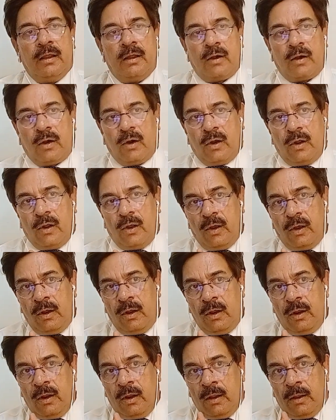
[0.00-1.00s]

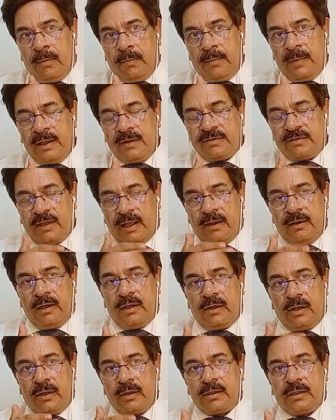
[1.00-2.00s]
raw means I
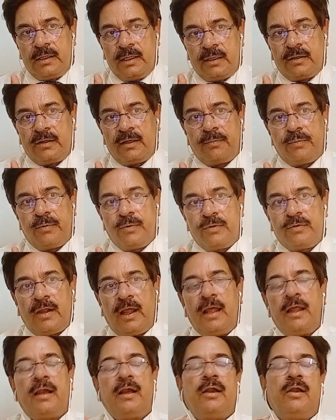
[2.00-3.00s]
will talk that suppose
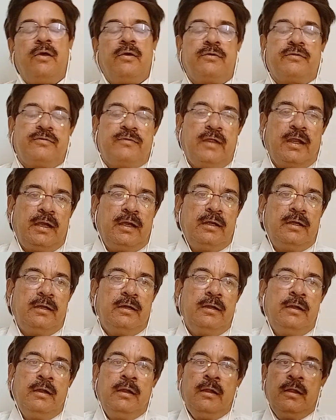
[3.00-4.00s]
iron
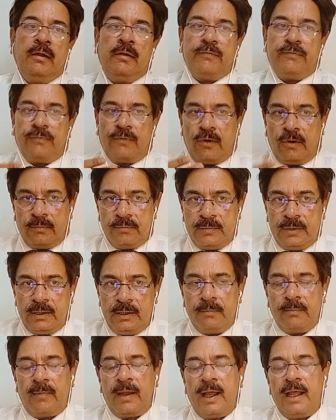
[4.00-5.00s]
oxide from
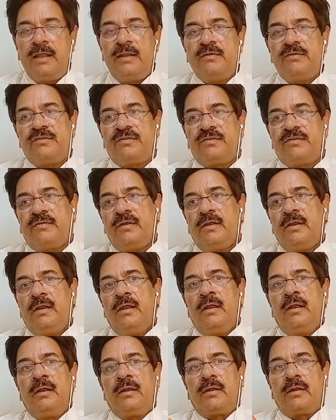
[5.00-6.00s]
the mines,
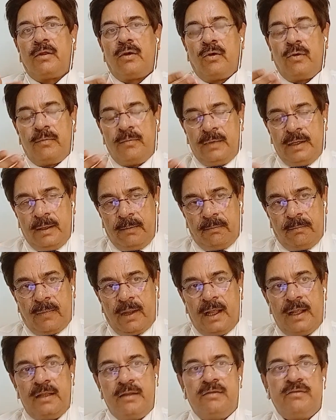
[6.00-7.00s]
chromium
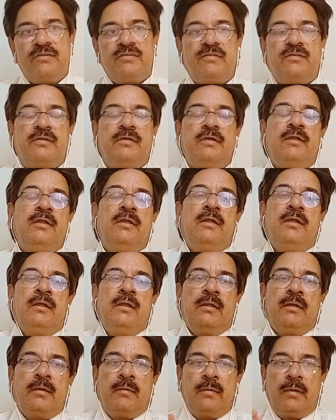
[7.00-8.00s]
mines,
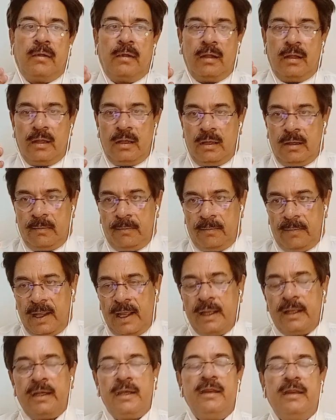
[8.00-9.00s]

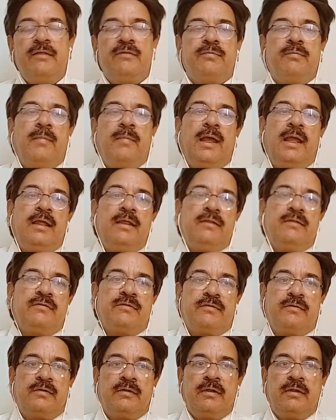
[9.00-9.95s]
manganese mines,